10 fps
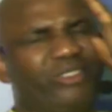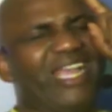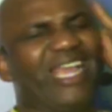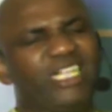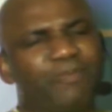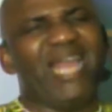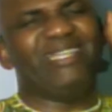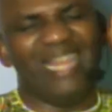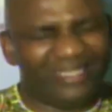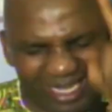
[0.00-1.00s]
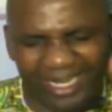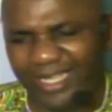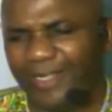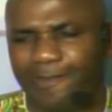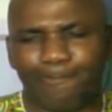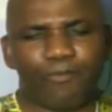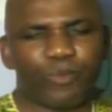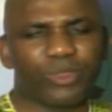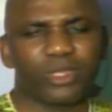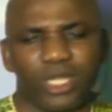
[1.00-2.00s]
against my destiny.
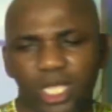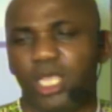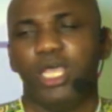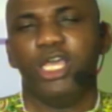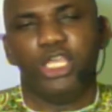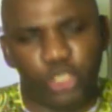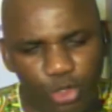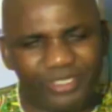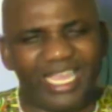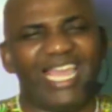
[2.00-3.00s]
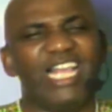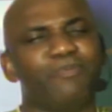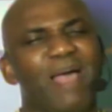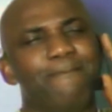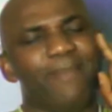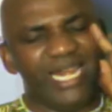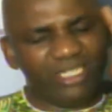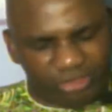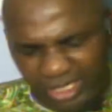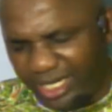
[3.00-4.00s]
Used against my
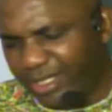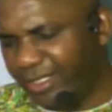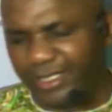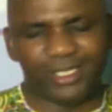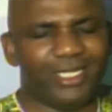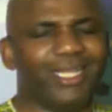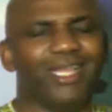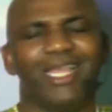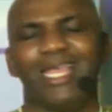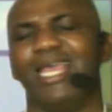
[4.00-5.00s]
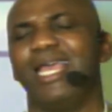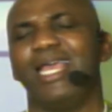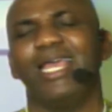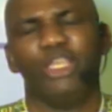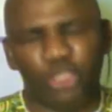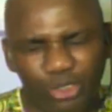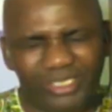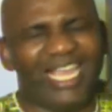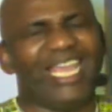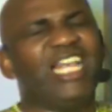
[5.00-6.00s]
ministry. Used
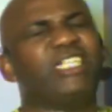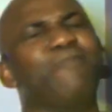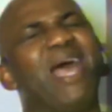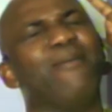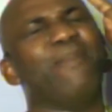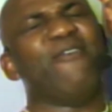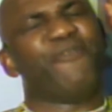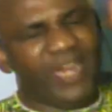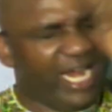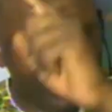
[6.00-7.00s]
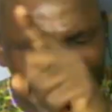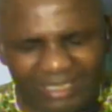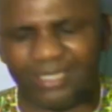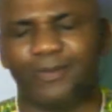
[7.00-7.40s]
against my finance.